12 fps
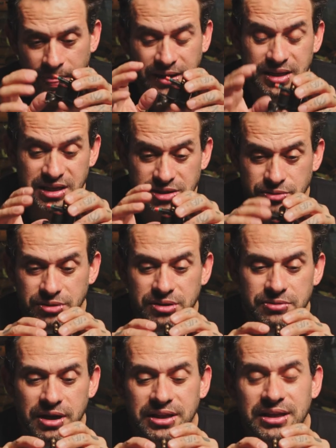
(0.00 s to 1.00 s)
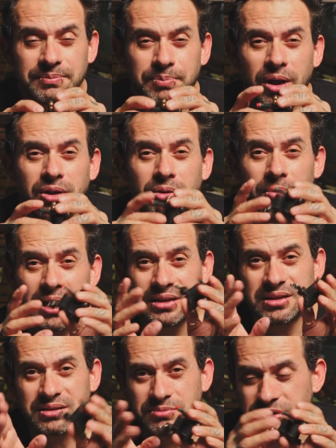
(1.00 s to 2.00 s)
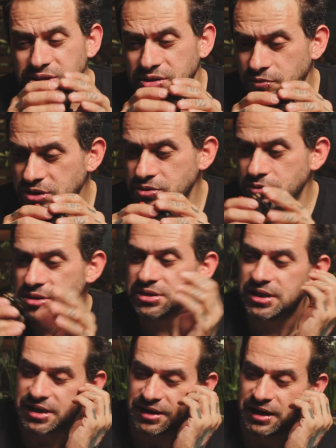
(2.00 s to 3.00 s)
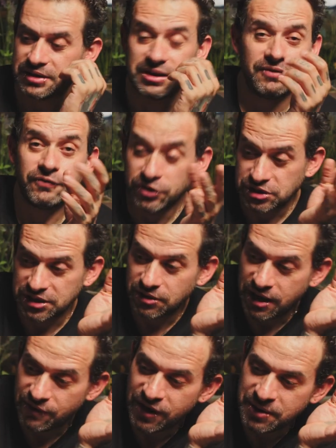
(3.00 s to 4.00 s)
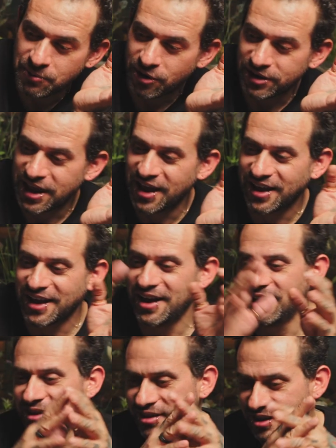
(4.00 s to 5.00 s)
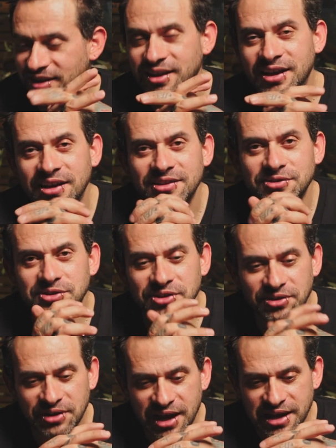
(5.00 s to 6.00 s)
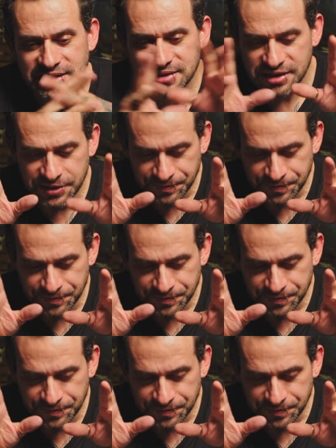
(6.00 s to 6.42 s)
And this dude created a pneumatic machine, which was like, unfortunately, I don't have any more that kind of thing to show you guys.